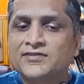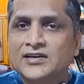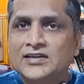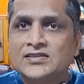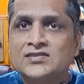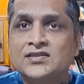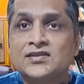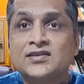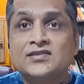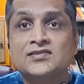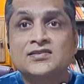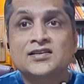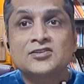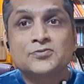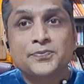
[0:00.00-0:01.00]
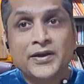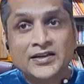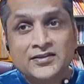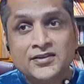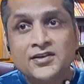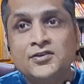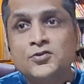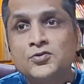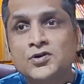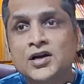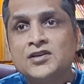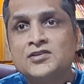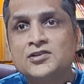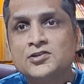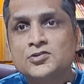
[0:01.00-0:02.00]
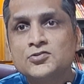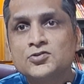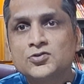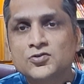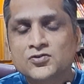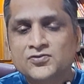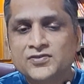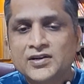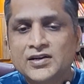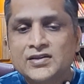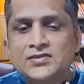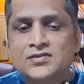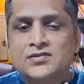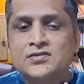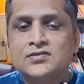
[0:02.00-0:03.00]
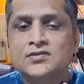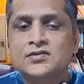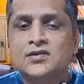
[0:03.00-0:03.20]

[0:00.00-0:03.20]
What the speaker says: fast and it's expected to continue to grow fast,